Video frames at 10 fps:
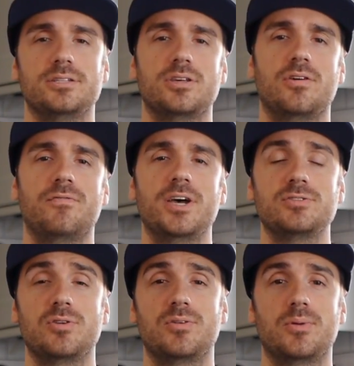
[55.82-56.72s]
so the
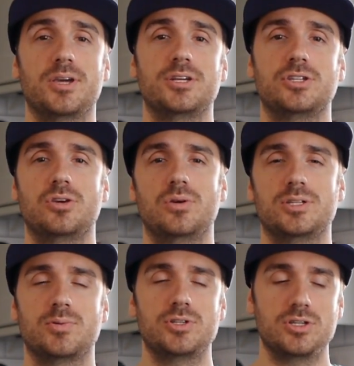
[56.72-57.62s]
first thing we're going to do
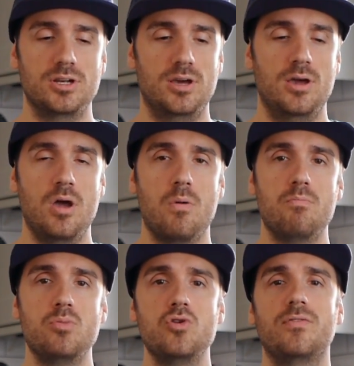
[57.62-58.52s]
is we're just going to
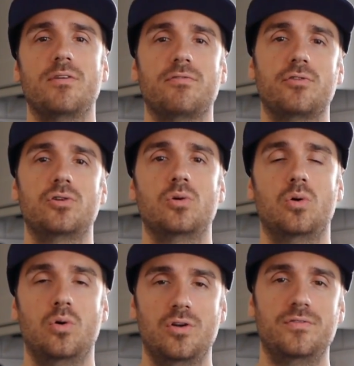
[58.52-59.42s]
move it through
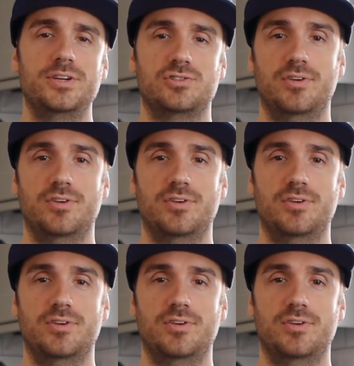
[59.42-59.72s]
all of its